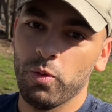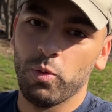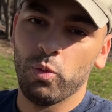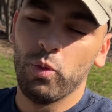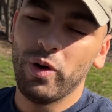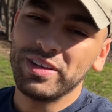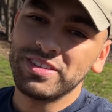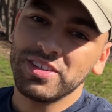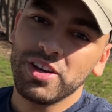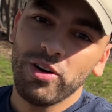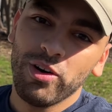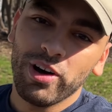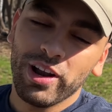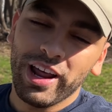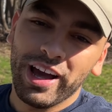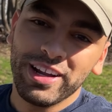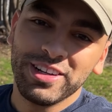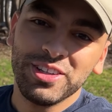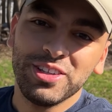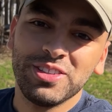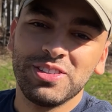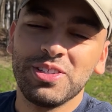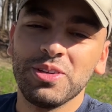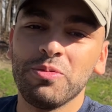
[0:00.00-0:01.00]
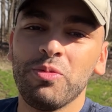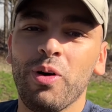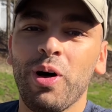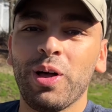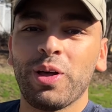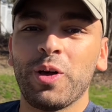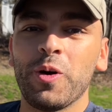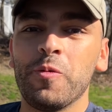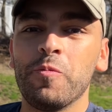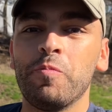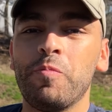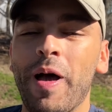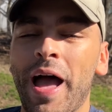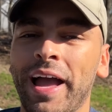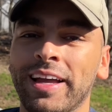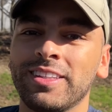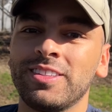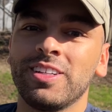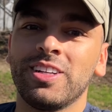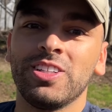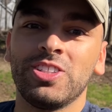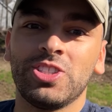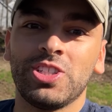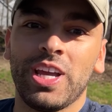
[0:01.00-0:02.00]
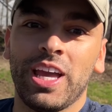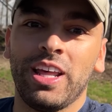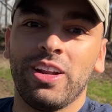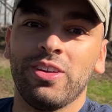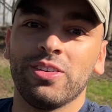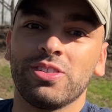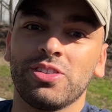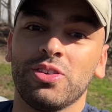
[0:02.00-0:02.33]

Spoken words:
What's going on YouTube? Welcome back to the channel.